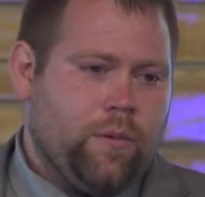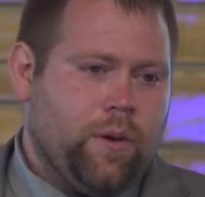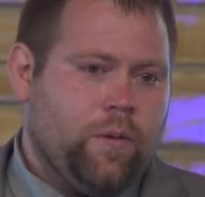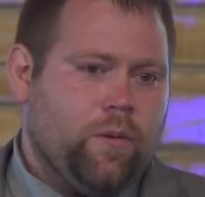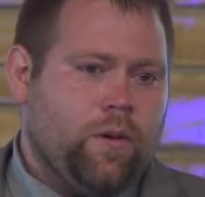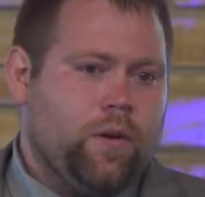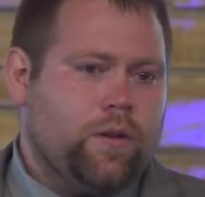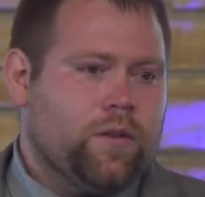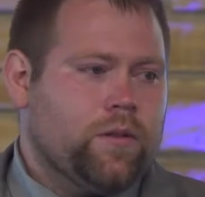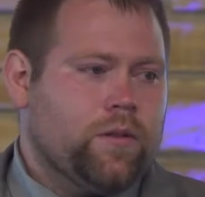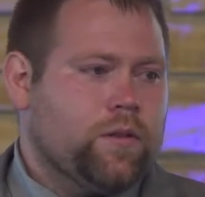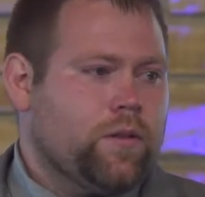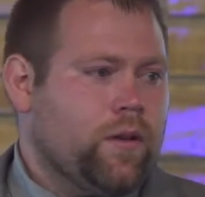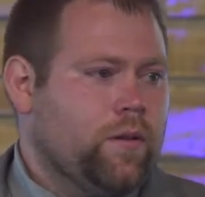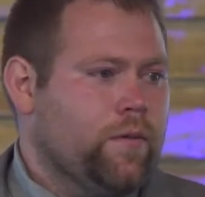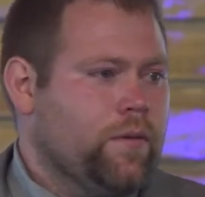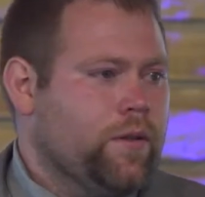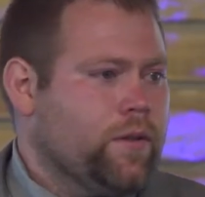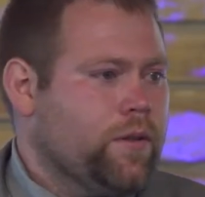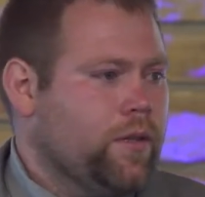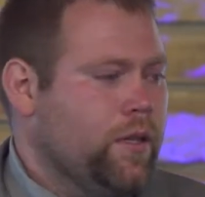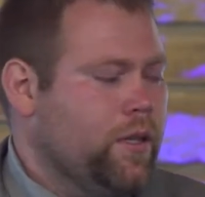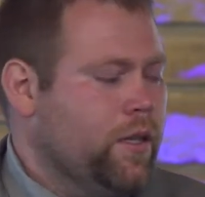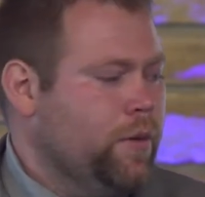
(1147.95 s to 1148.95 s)
It wasn't
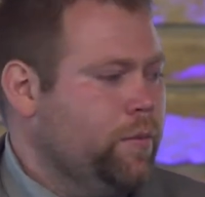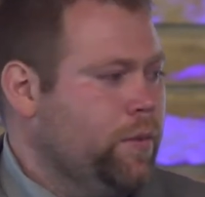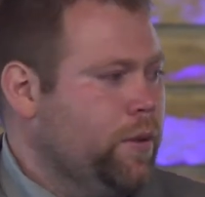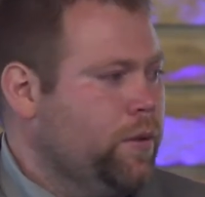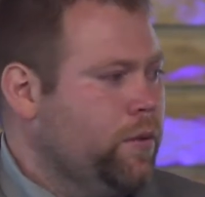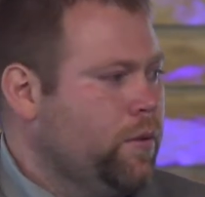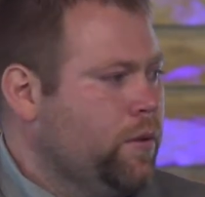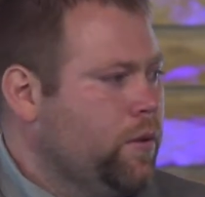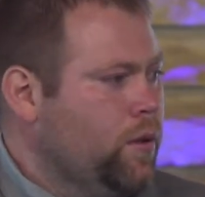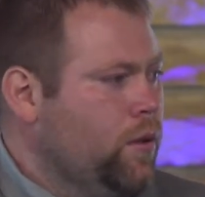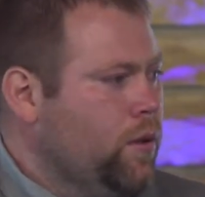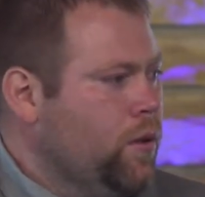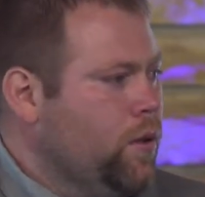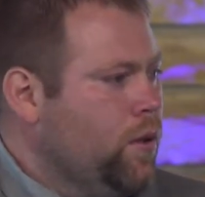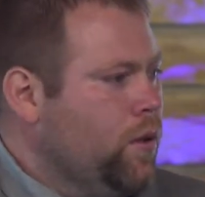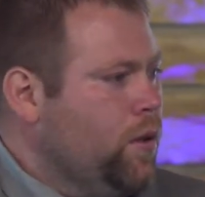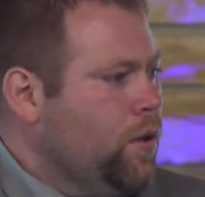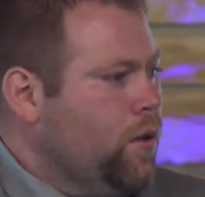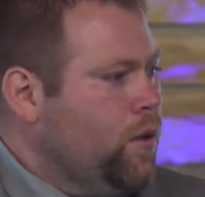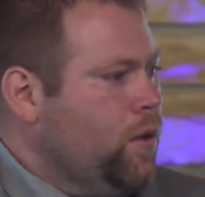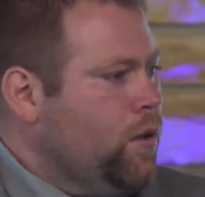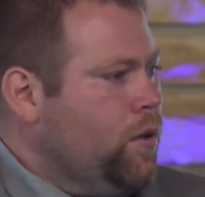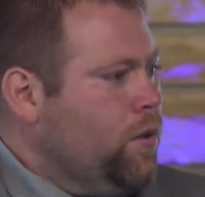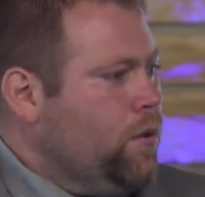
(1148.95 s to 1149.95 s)
service day, but
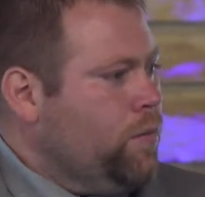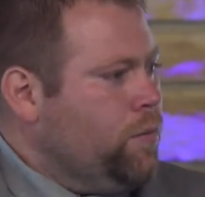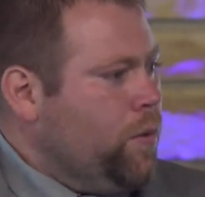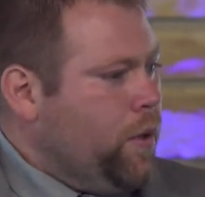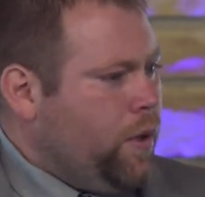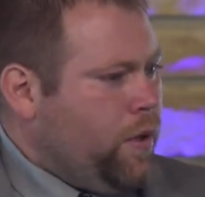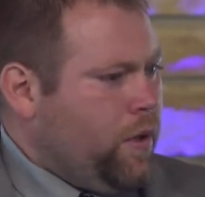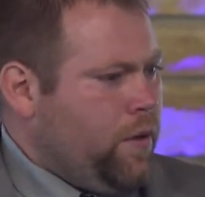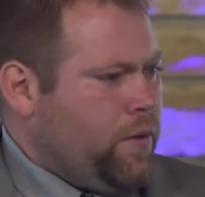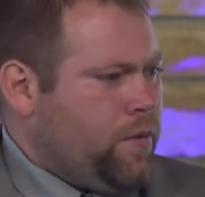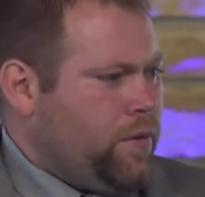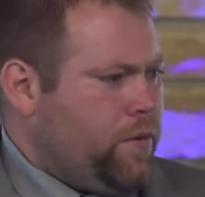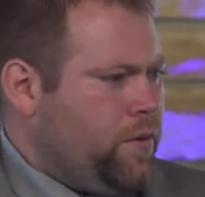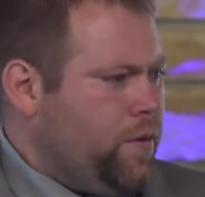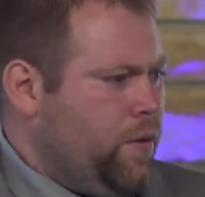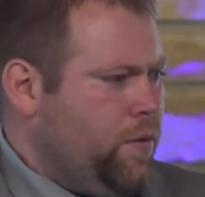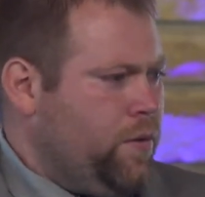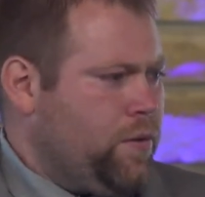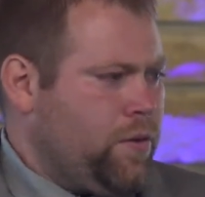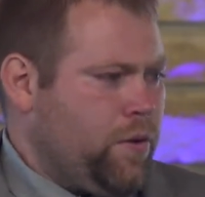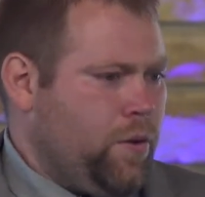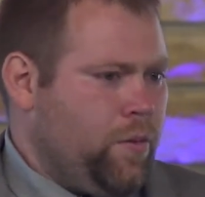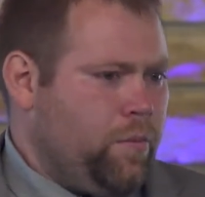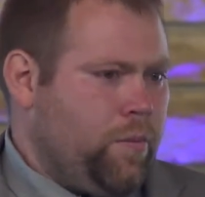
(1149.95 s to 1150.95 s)
because there's
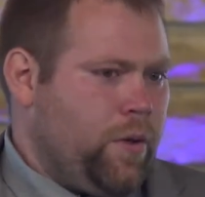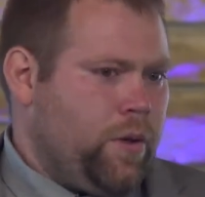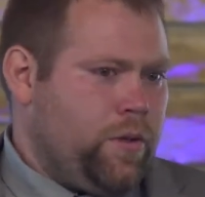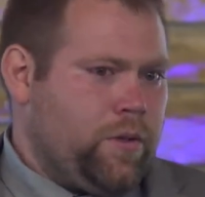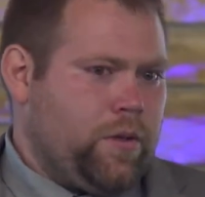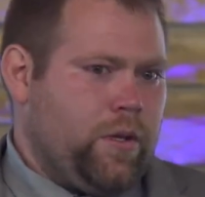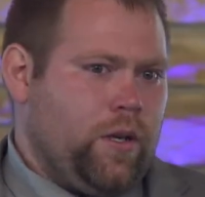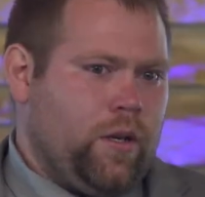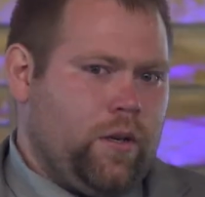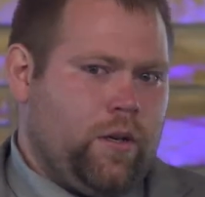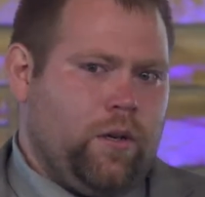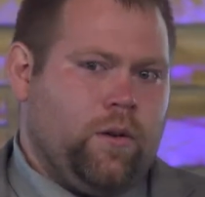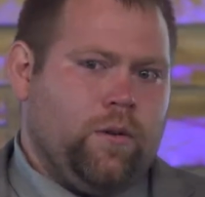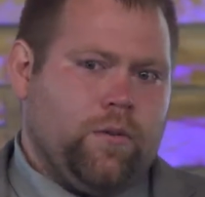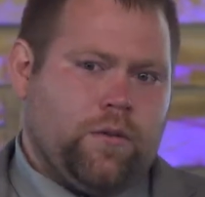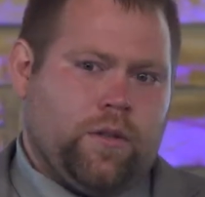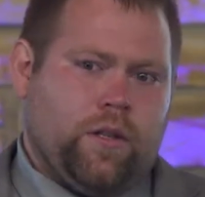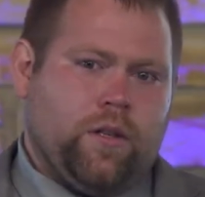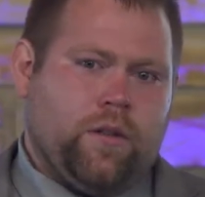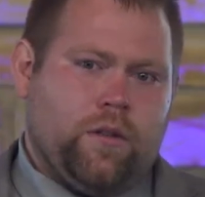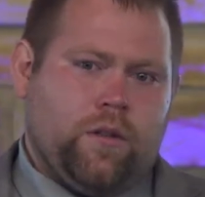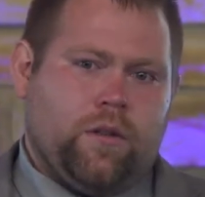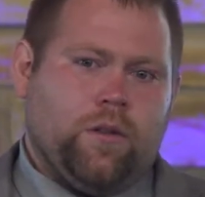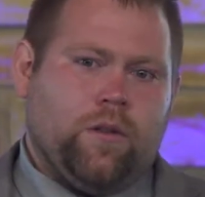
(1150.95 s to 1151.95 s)
so much that goes
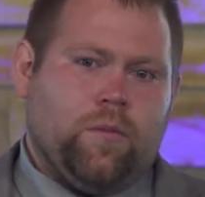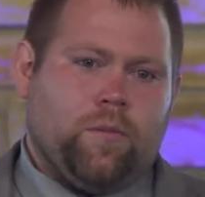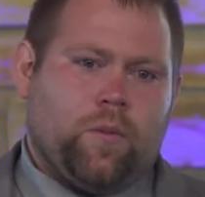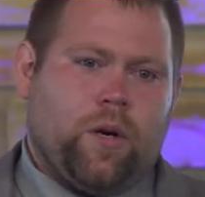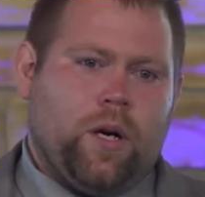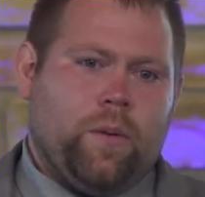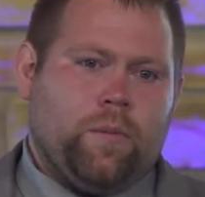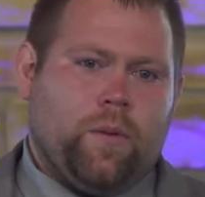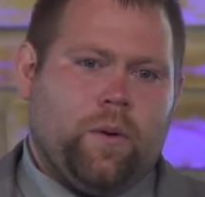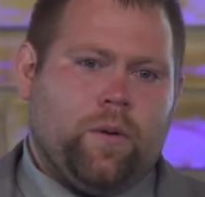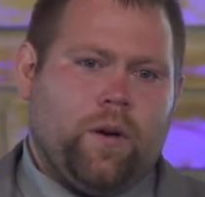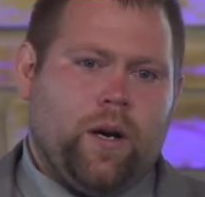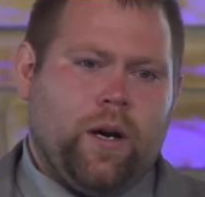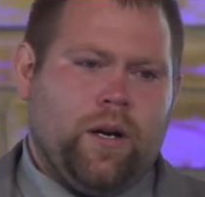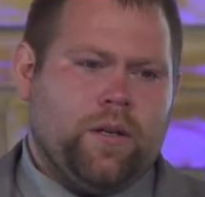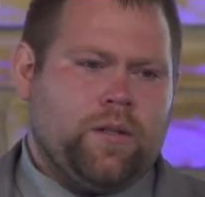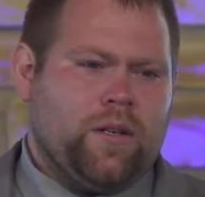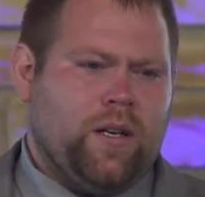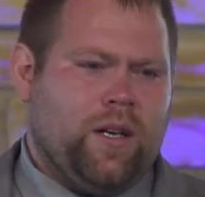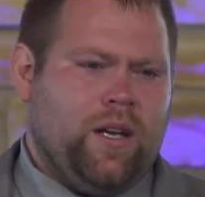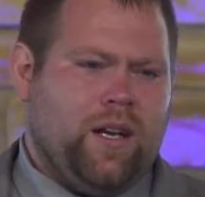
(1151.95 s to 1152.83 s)
into the preparation.